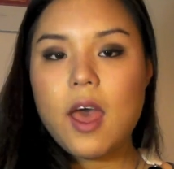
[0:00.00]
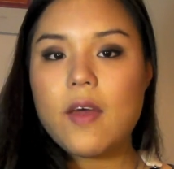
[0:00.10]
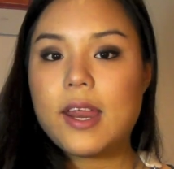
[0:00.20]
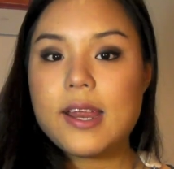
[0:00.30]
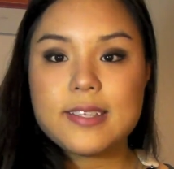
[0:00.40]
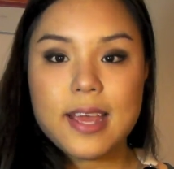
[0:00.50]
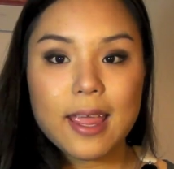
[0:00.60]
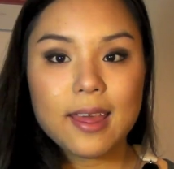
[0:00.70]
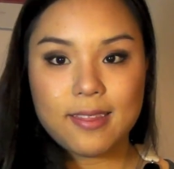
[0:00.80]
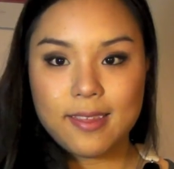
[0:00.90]
and then I
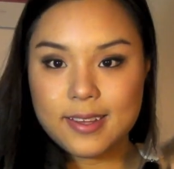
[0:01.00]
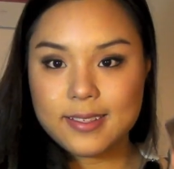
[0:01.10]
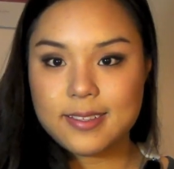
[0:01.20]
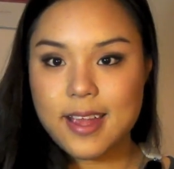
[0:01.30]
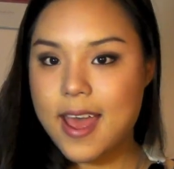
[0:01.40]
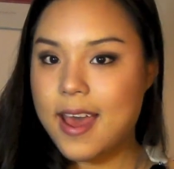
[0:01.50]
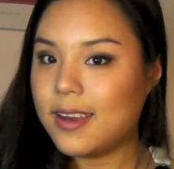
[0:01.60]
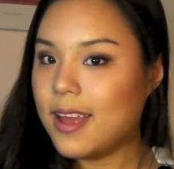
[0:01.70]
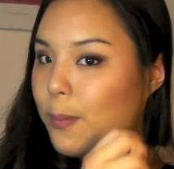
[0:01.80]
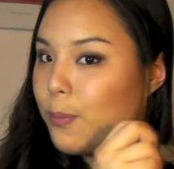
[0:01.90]
take this
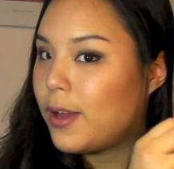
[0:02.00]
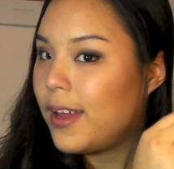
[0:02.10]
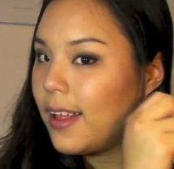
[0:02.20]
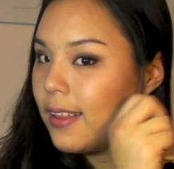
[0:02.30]
and I put